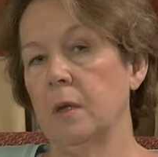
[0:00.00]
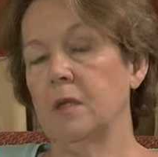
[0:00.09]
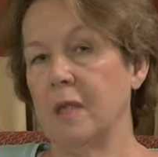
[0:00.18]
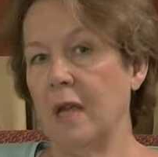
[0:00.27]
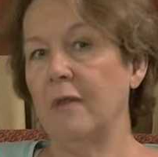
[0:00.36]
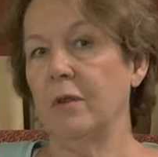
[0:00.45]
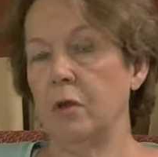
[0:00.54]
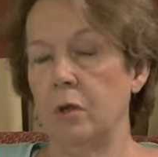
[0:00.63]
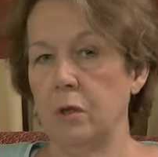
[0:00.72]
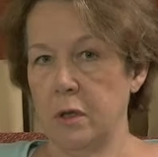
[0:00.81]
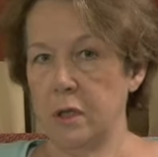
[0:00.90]
saved
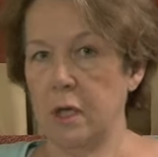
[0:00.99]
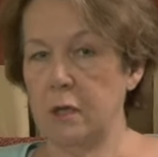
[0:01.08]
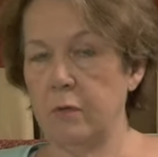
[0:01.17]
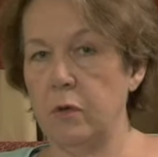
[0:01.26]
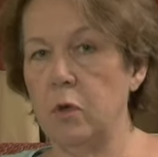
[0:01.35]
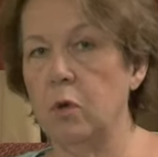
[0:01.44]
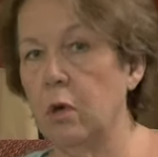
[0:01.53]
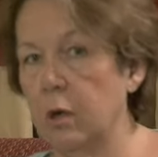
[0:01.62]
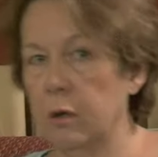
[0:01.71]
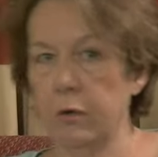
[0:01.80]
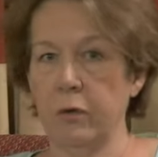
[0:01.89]
the state of New
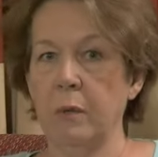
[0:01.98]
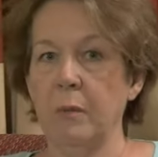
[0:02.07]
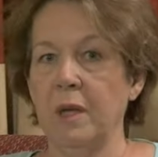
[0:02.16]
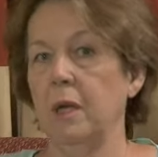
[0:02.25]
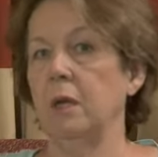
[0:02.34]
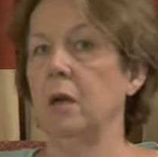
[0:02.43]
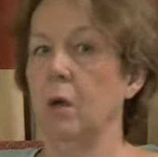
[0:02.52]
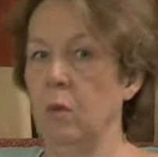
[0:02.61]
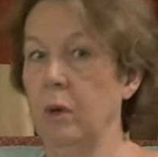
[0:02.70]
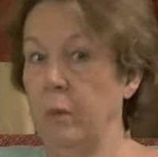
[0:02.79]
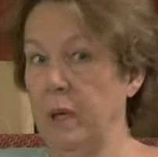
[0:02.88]
York $3 million
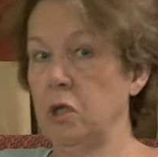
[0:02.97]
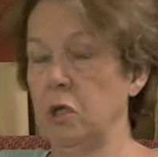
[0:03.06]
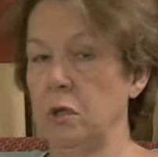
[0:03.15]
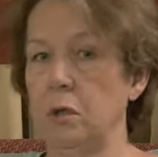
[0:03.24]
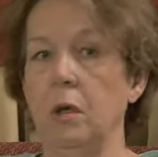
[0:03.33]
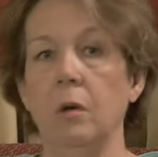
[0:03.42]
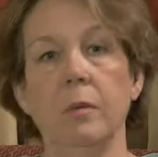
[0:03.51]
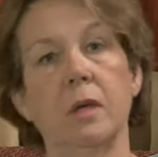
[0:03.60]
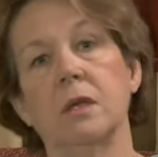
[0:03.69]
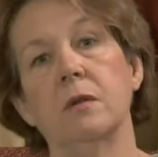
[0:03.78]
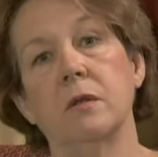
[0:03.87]
on one patient alone,
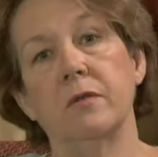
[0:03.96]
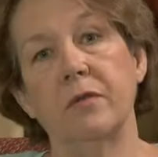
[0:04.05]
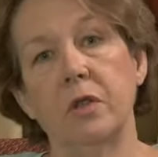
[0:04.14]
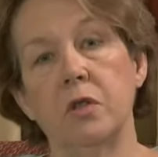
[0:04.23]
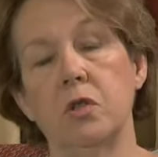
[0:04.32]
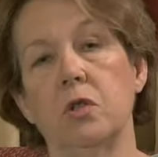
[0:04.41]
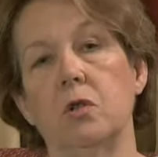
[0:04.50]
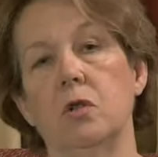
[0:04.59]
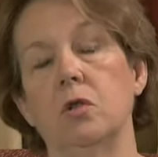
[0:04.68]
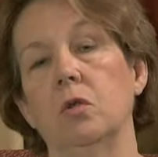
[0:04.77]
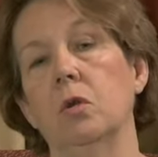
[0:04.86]
because I was the first
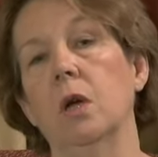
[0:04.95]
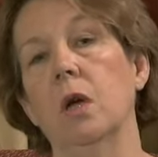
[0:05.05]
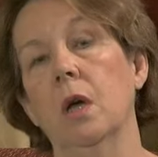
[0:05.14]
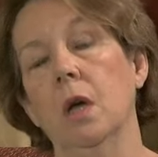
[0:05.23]
to